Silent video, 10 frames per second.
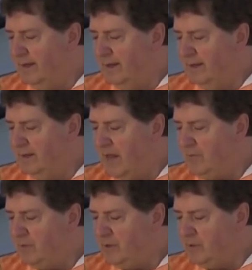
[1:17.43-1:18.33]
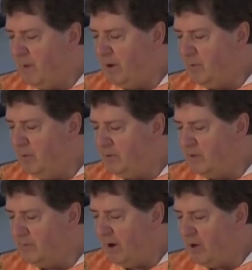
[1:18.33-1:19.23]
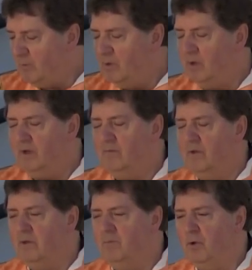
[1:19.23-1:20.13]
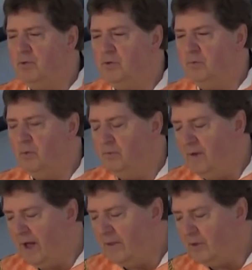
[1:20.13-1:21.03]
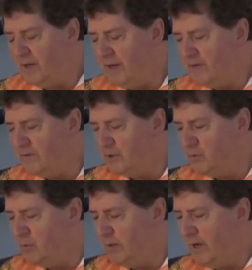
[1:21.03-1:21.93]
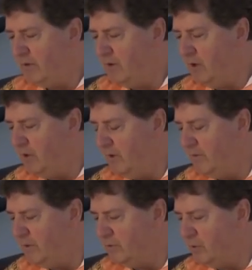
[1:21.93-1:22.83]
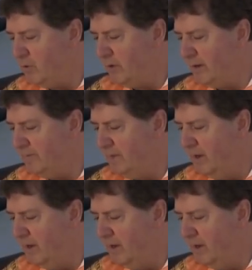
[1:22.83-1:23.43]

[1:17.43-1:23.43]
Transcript: name for this parable is the parable of the merciful father. He is the true hero of the story.